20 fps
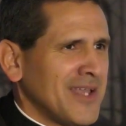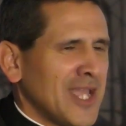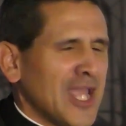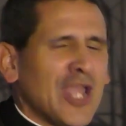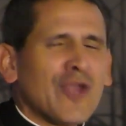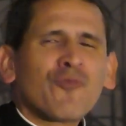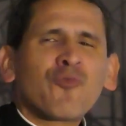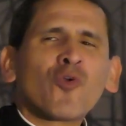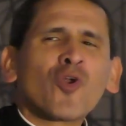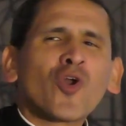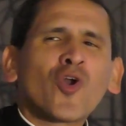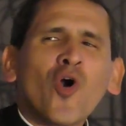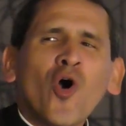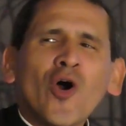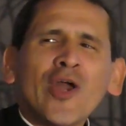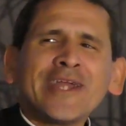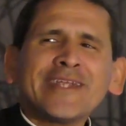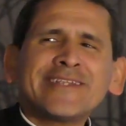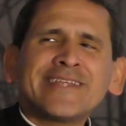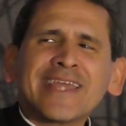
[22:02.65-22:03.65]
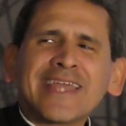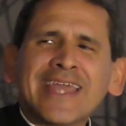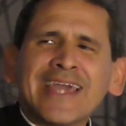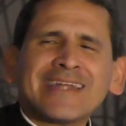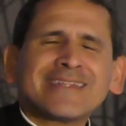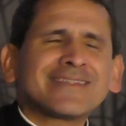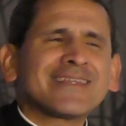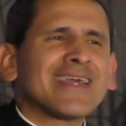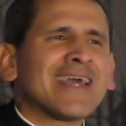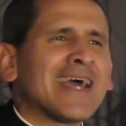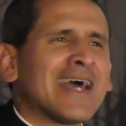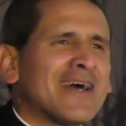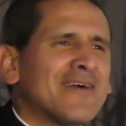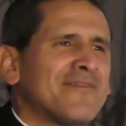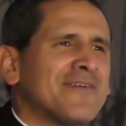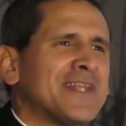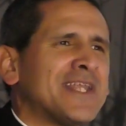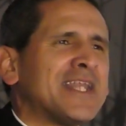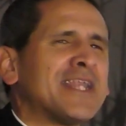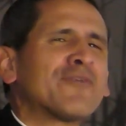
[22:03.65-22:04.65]
If we're going to get to
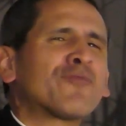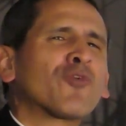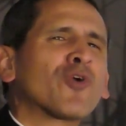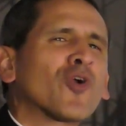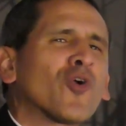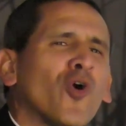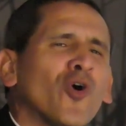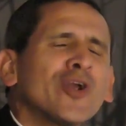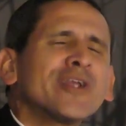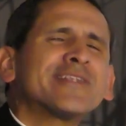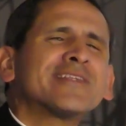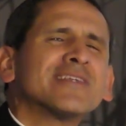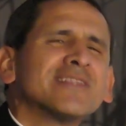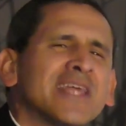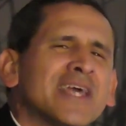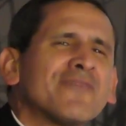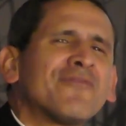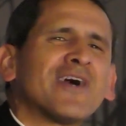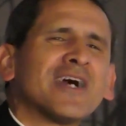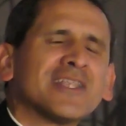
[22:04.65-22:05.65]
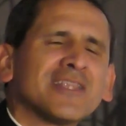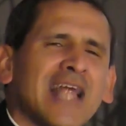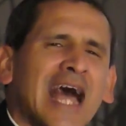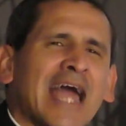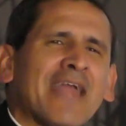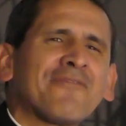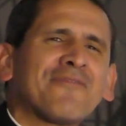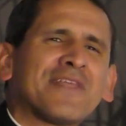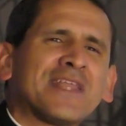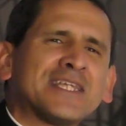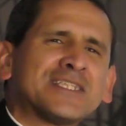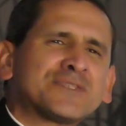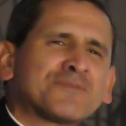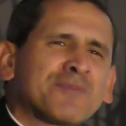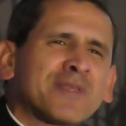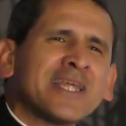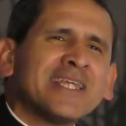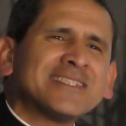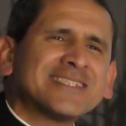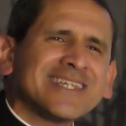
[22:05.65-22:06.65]
heaven and if we're going to live a life that is
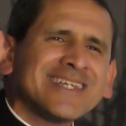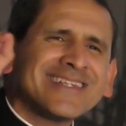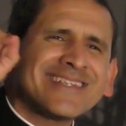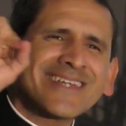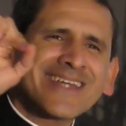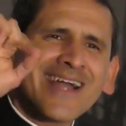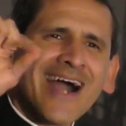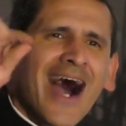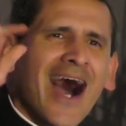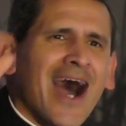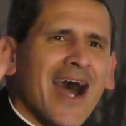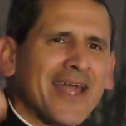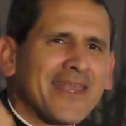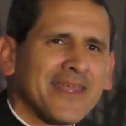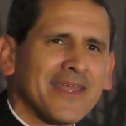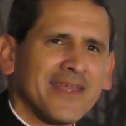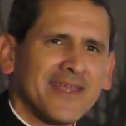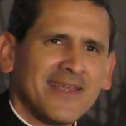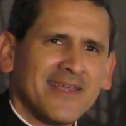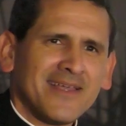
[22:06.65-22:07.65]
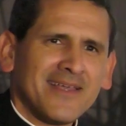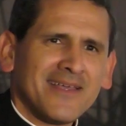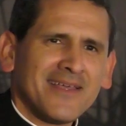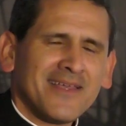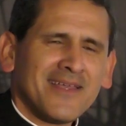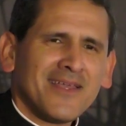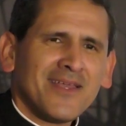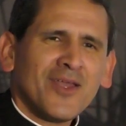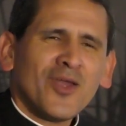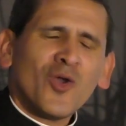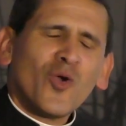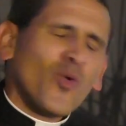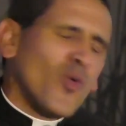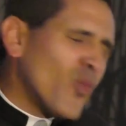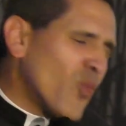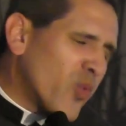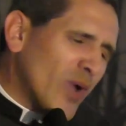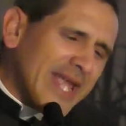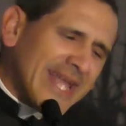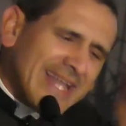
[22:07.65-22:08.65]
pleasing to God,
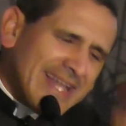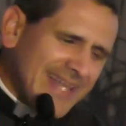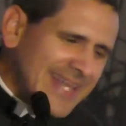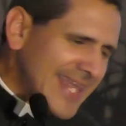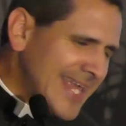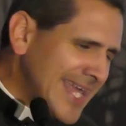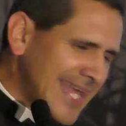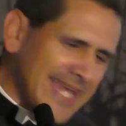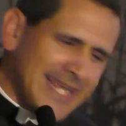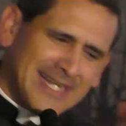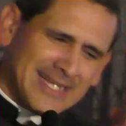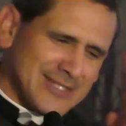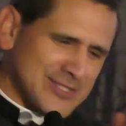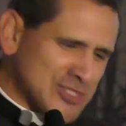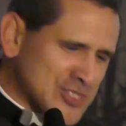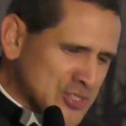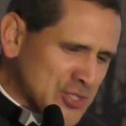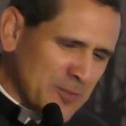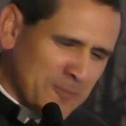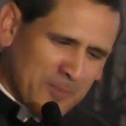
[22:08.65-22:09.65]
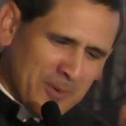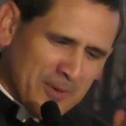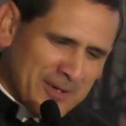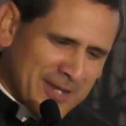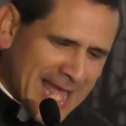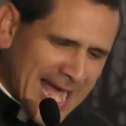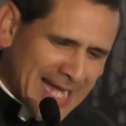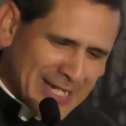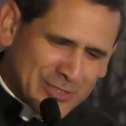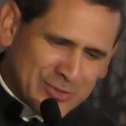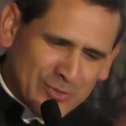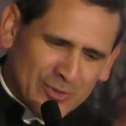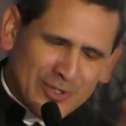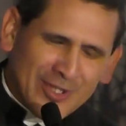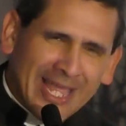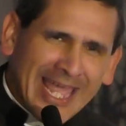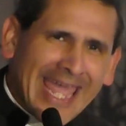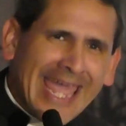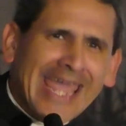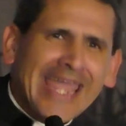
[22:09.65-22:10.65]
we need
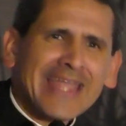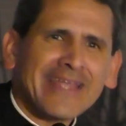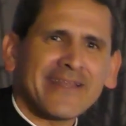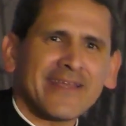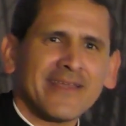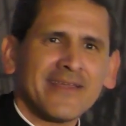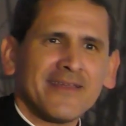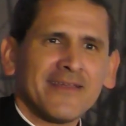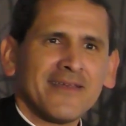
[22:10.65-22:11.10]
supernatural aid.